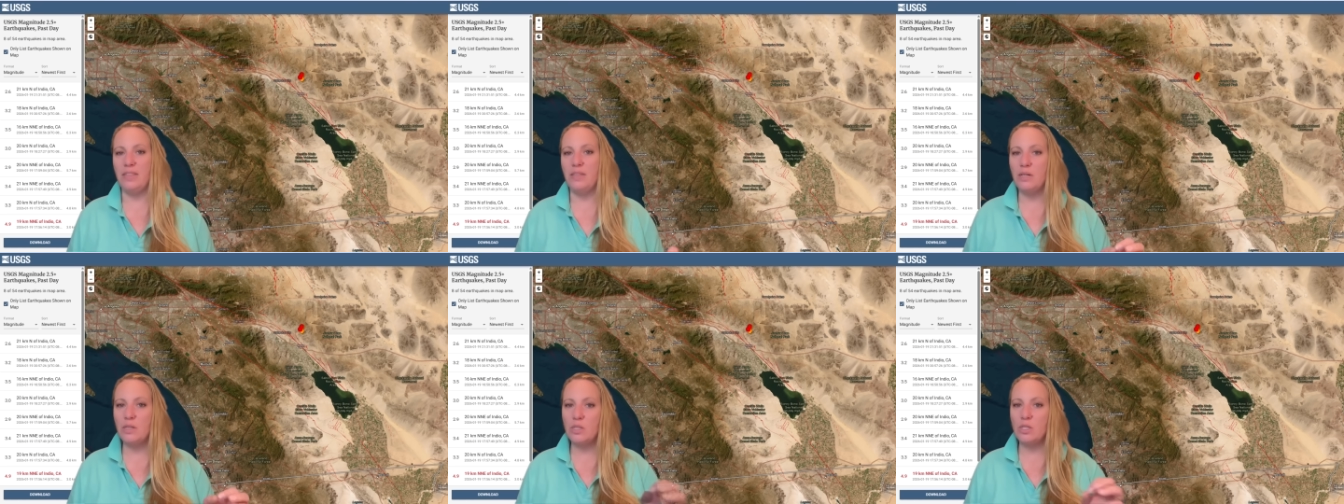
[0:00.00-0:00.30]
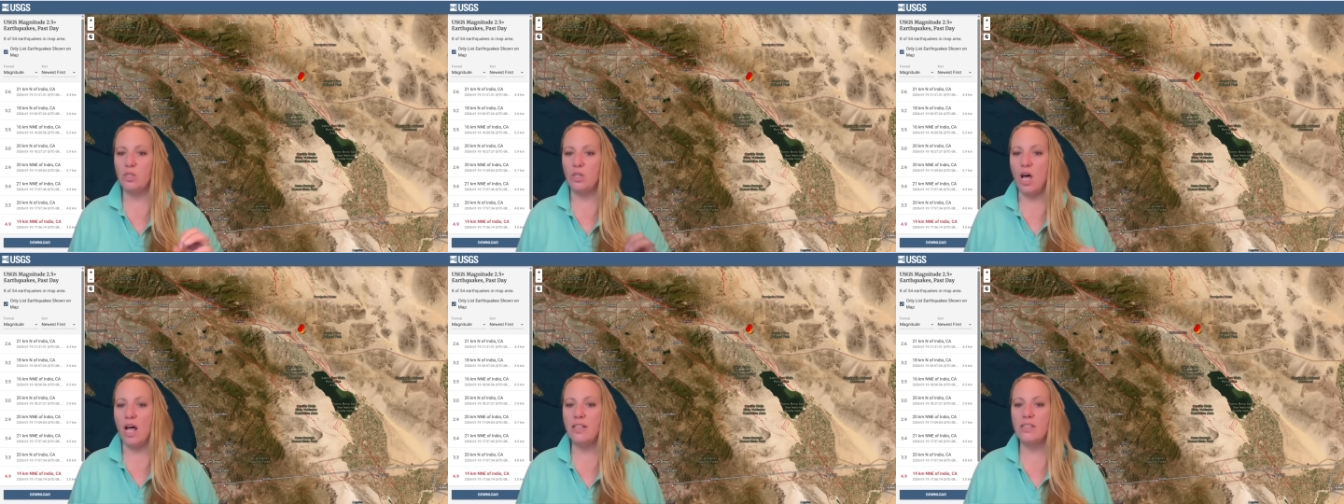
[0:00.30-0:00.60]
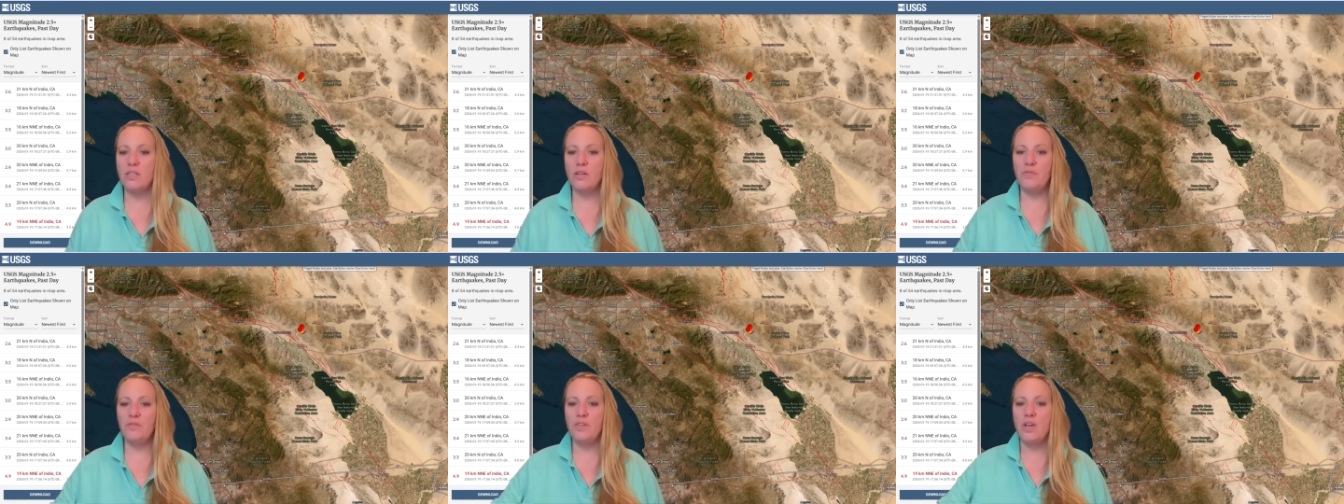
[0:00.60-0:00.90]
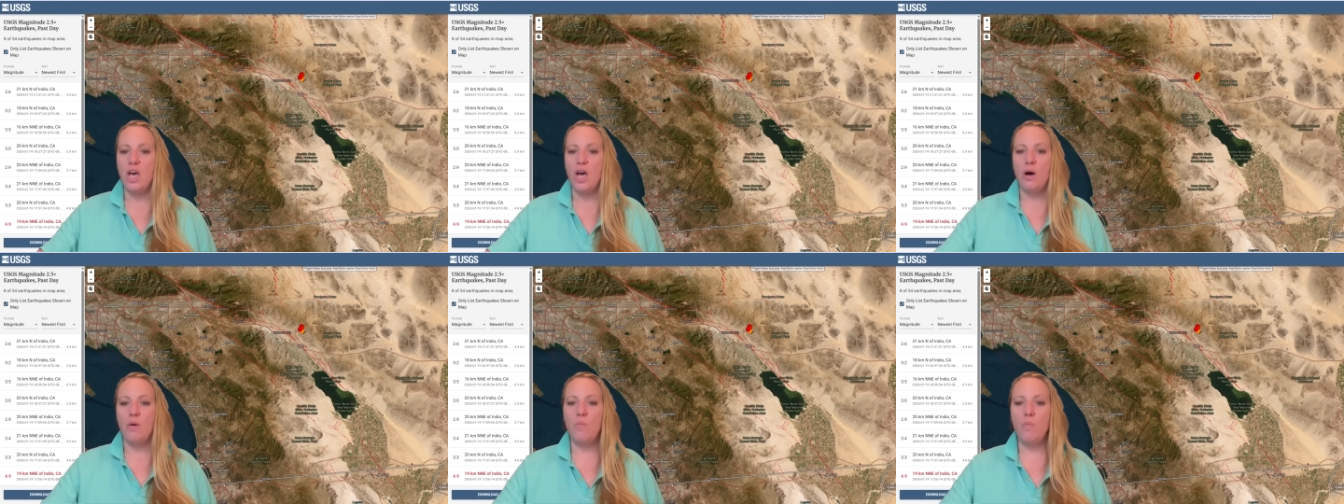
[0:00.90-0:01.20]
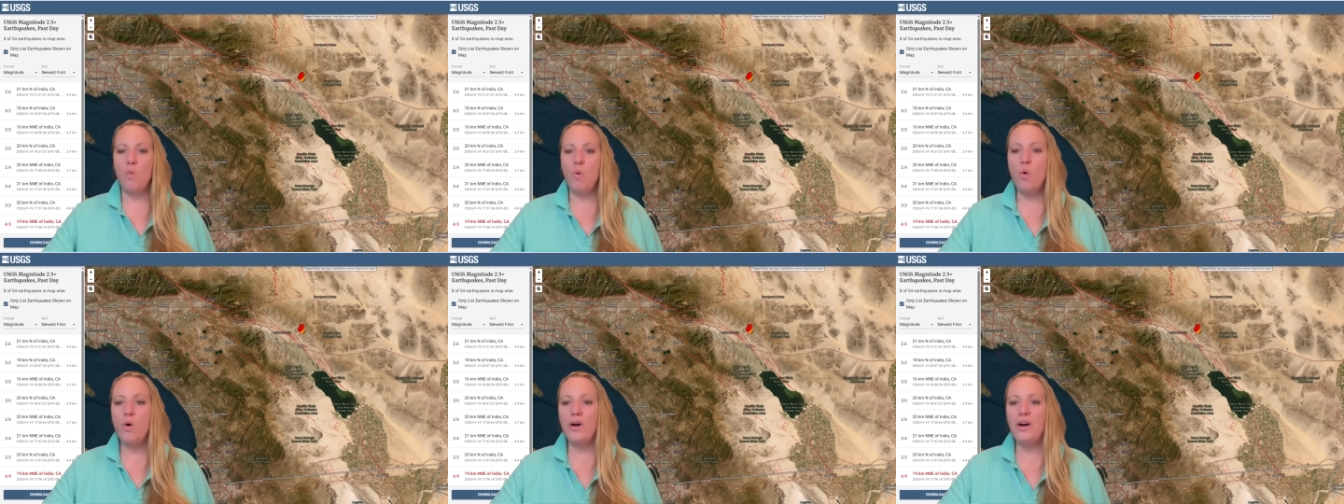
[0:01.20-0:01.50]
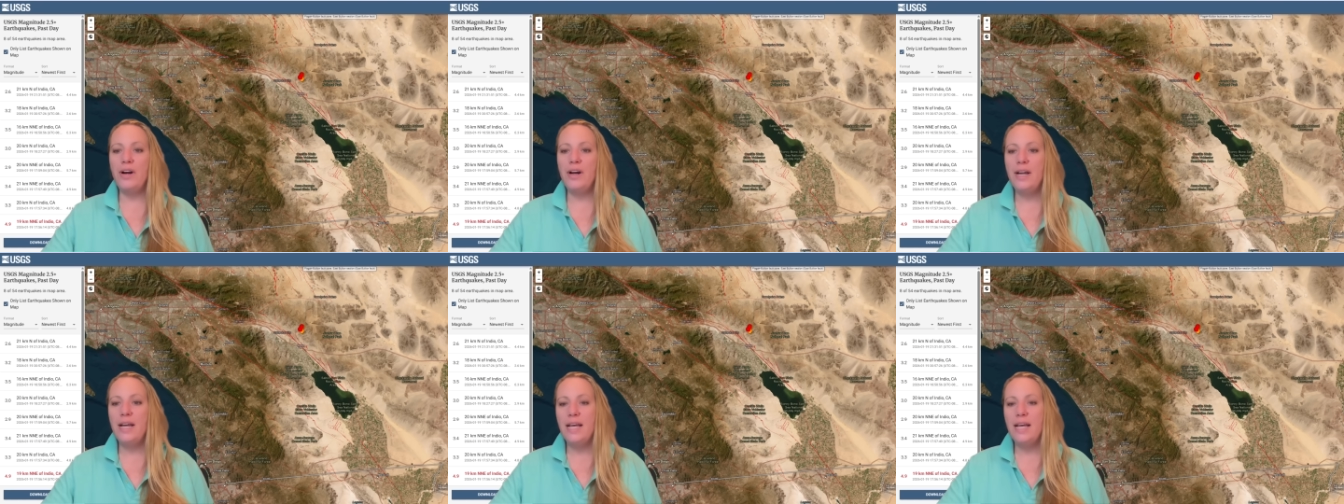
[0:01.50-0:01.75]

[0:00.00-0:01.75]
There's lots of more